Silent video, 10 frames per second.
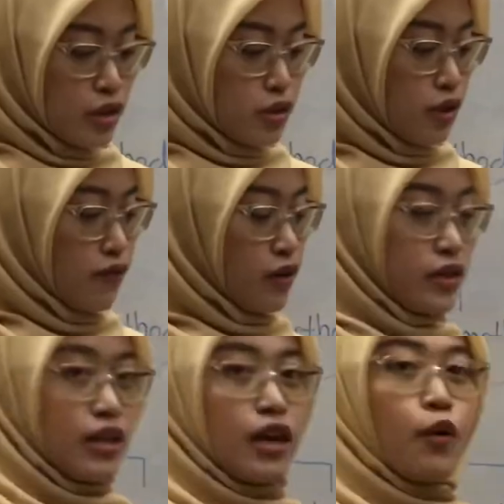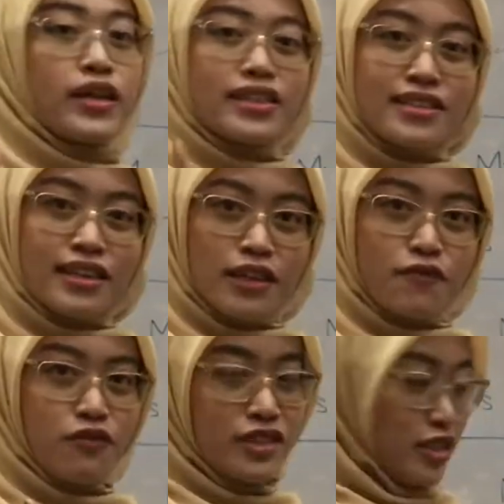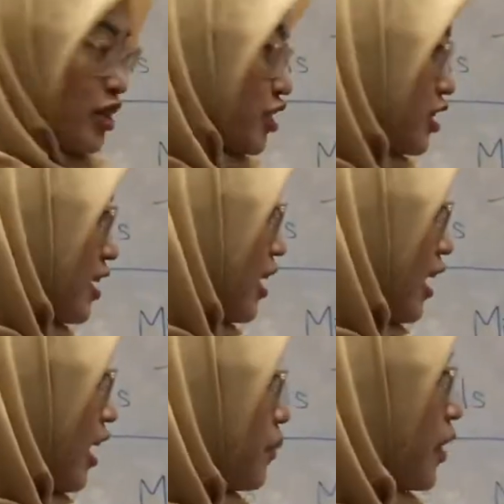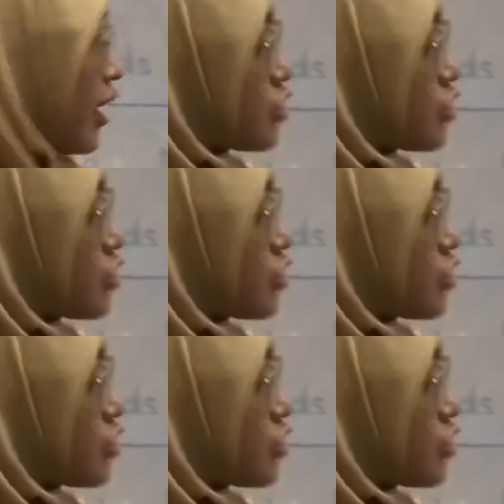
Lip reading: So for the quantitative research, there are